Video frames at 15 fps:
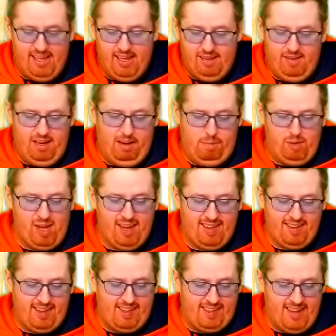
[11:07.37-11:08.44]
Will you please
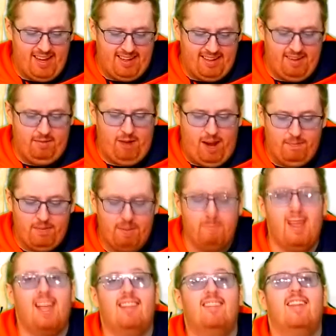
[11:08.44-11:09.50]
assist in wiping
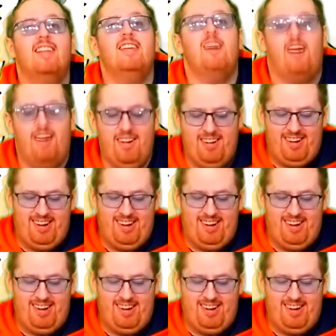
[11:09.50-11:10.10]
me, senor?